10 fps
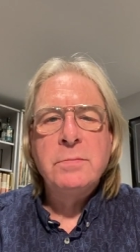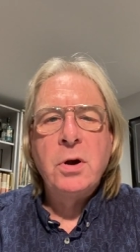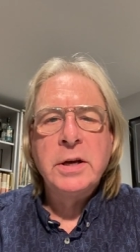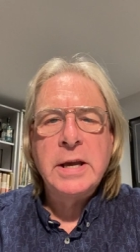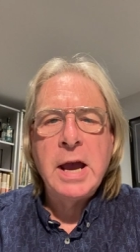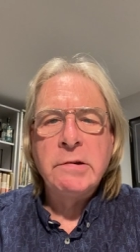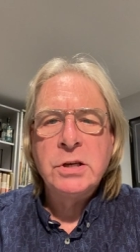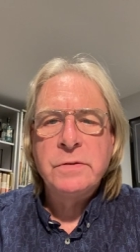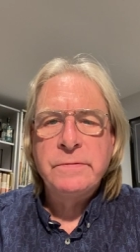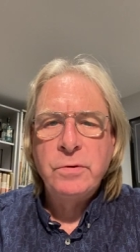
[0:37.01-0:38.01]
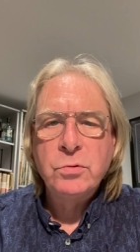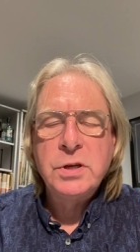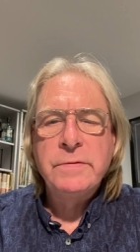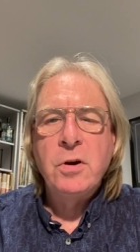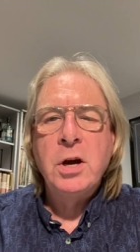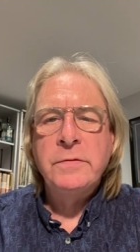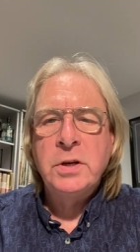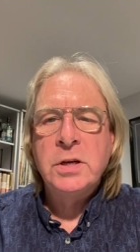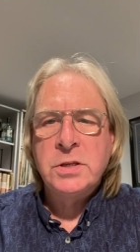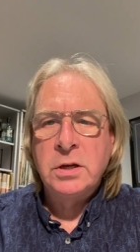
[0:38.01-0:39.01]
in my garage 45
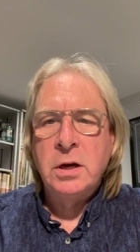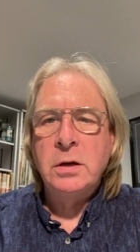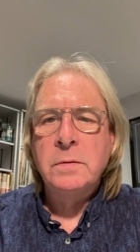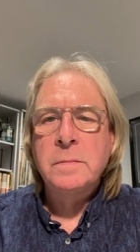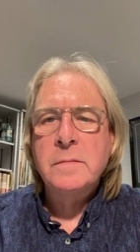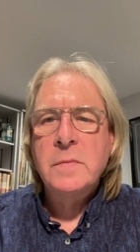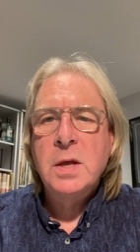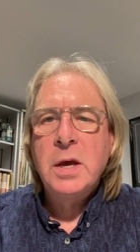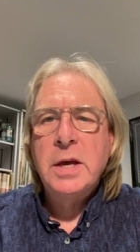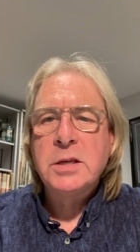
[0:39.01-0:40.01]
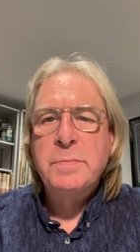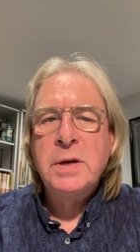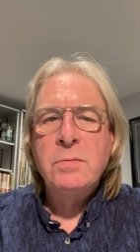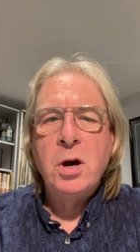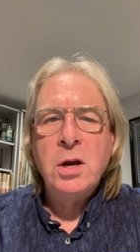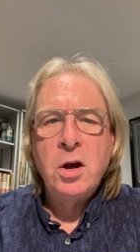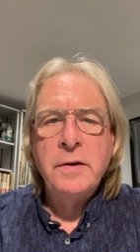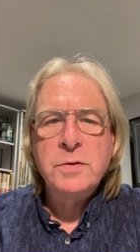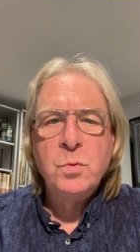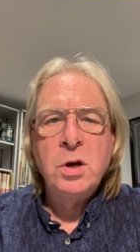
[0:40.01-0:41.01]
years ago. It's been my
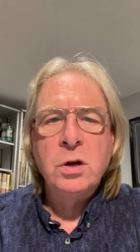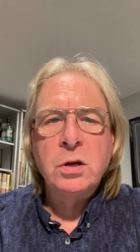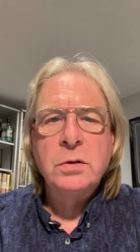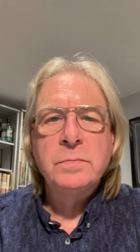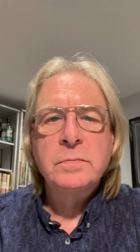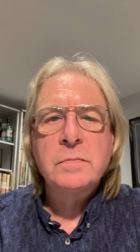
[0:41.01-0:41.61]
life's work.